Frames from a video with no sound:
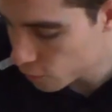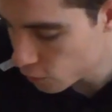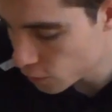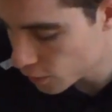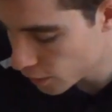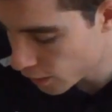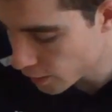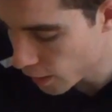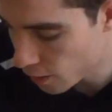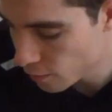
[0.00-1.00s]
before you stick
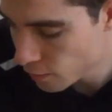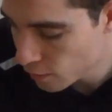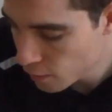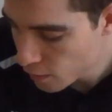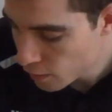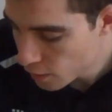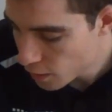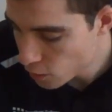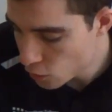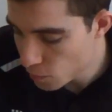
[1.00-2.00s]
it down.
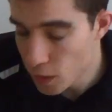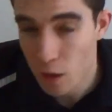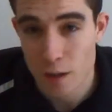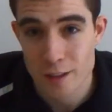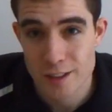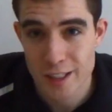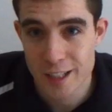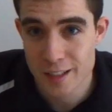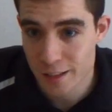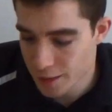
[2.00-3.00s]
It should be kind of
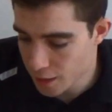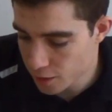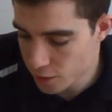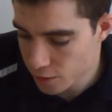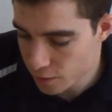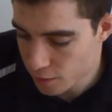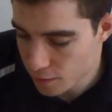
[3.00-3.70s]
sticky to touch,